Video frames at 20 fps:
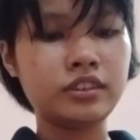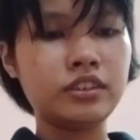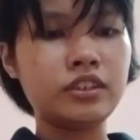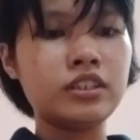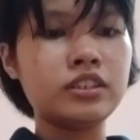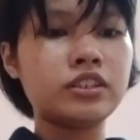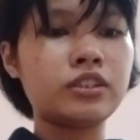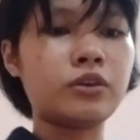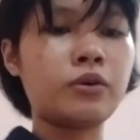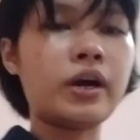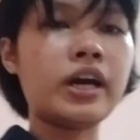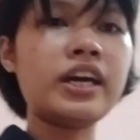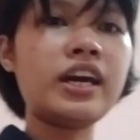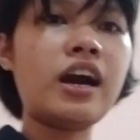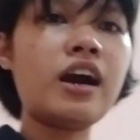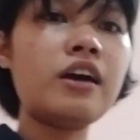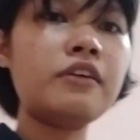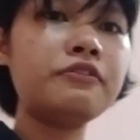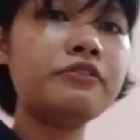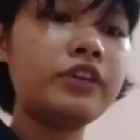So I
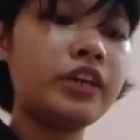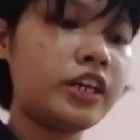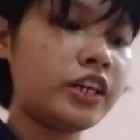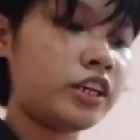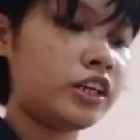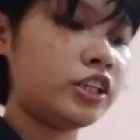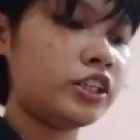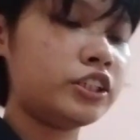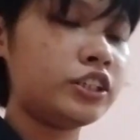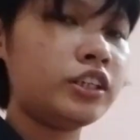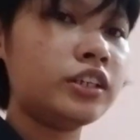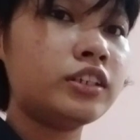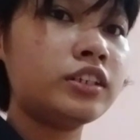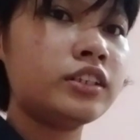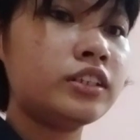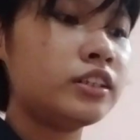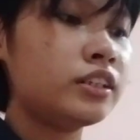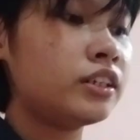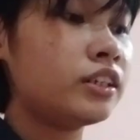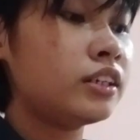have here
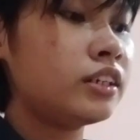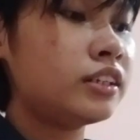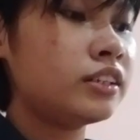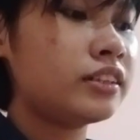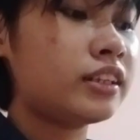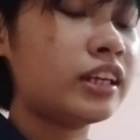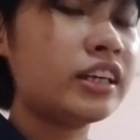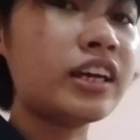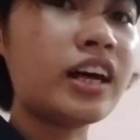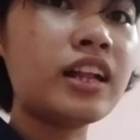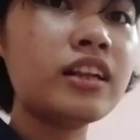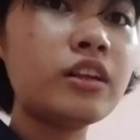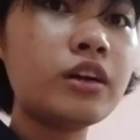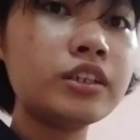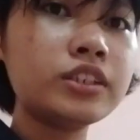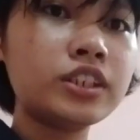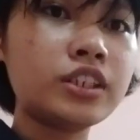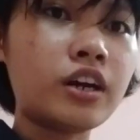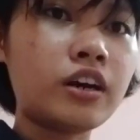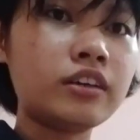the
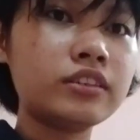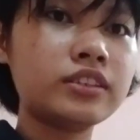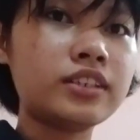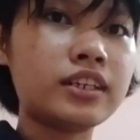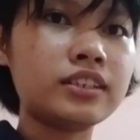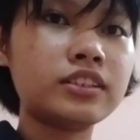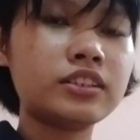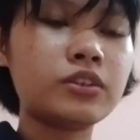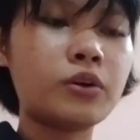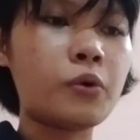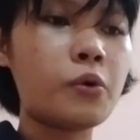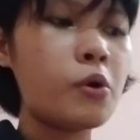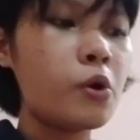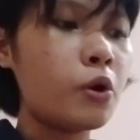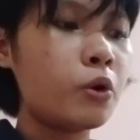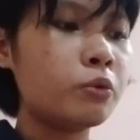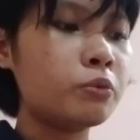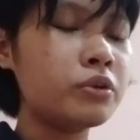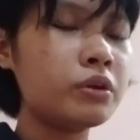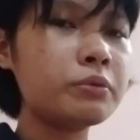yellow chalk dust. So
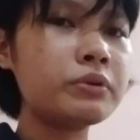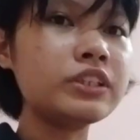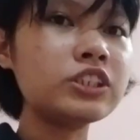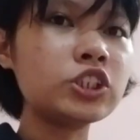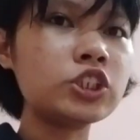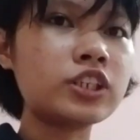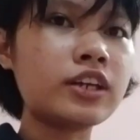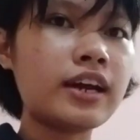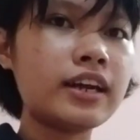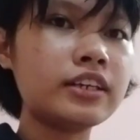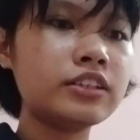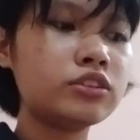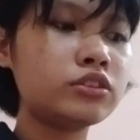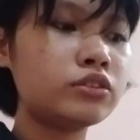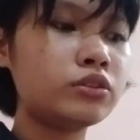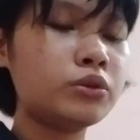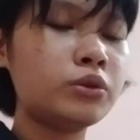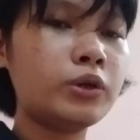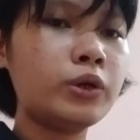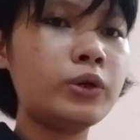we will try
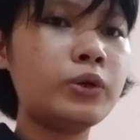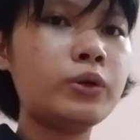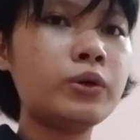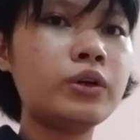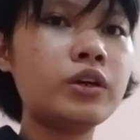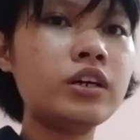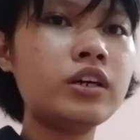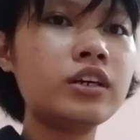to